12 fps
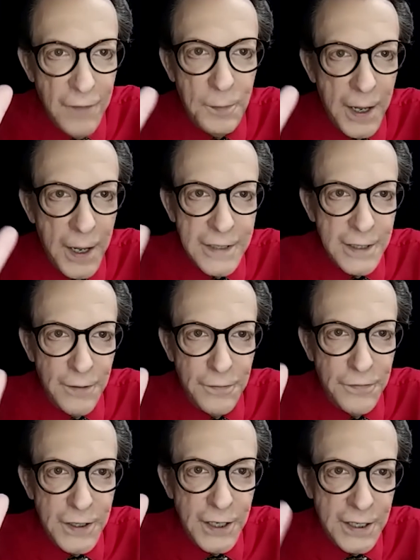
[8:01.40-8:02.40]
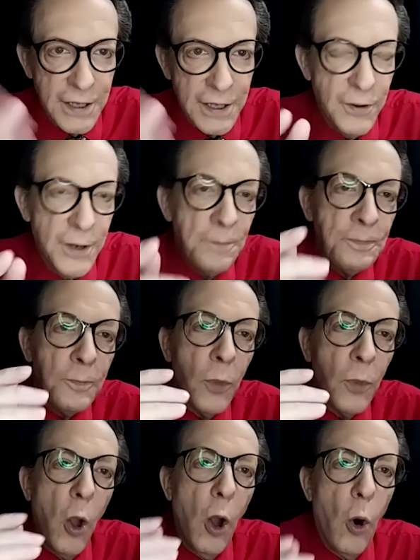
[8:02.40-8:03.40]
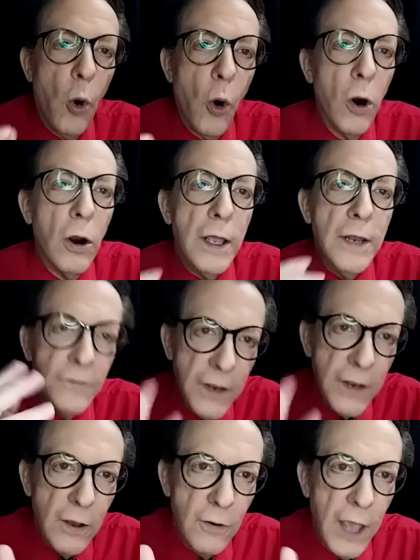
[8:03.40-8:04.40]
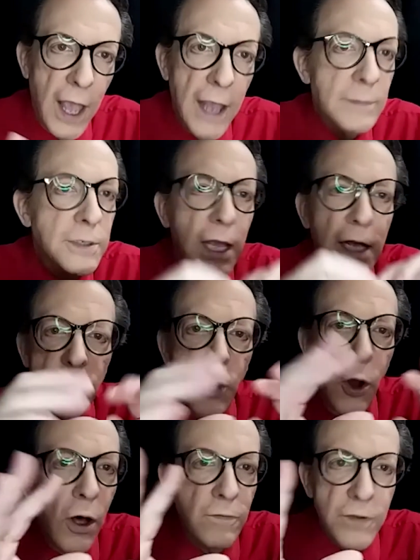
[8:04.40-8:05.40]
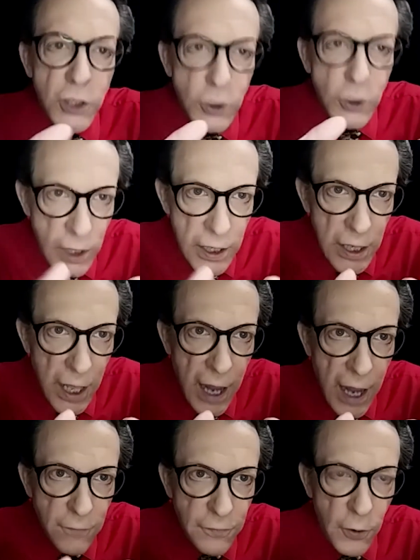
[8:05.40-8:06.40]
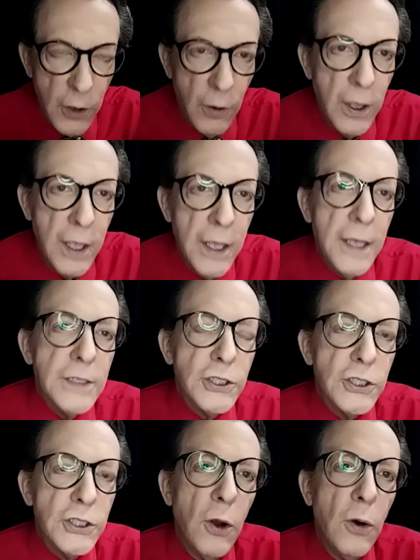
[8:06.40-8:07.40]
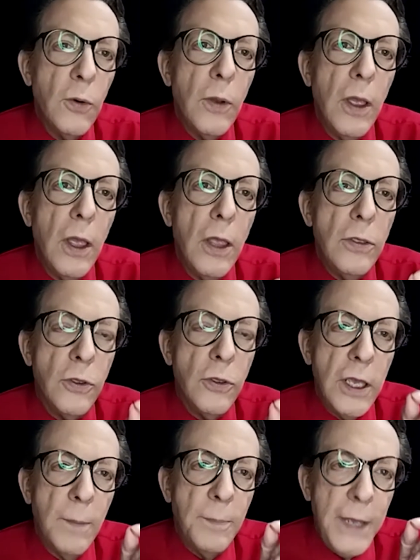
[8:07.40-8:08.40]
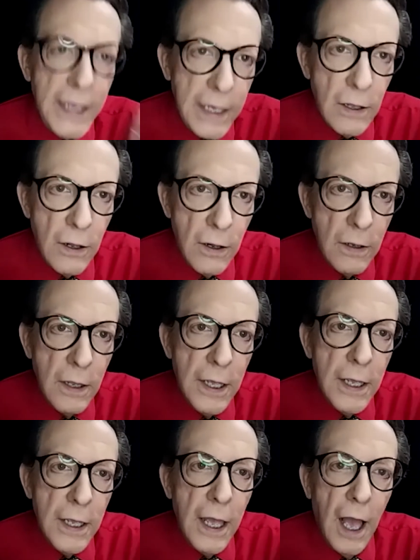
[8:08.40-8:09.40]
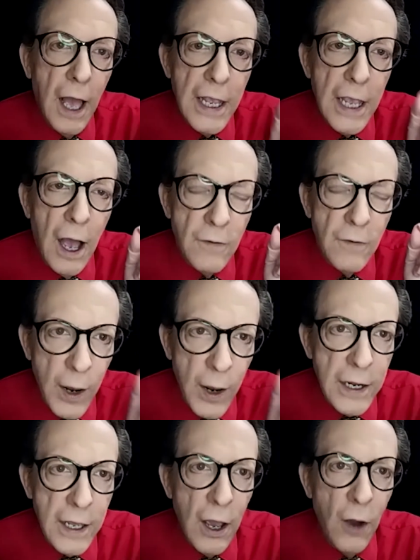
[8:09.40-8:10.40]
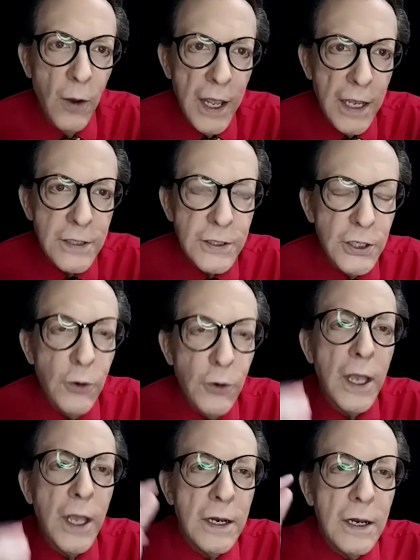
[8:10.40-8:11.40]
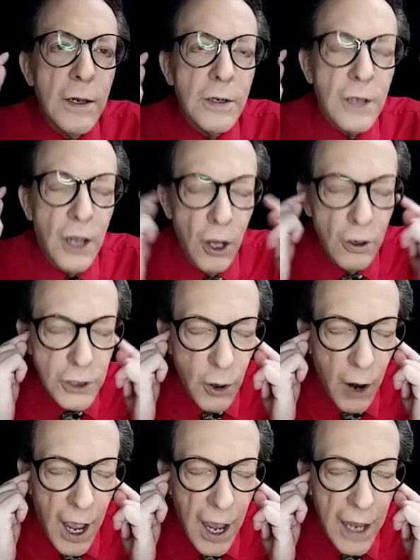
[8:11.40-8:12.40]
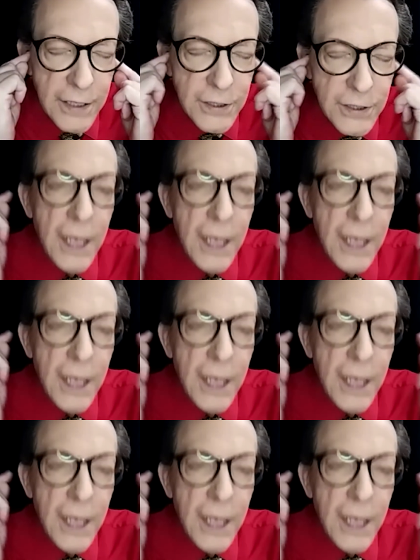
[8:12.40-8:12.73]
because of the physics of it. Or in video games, it's all visually laid out for you. So the appeal of radio is you can close your eyes,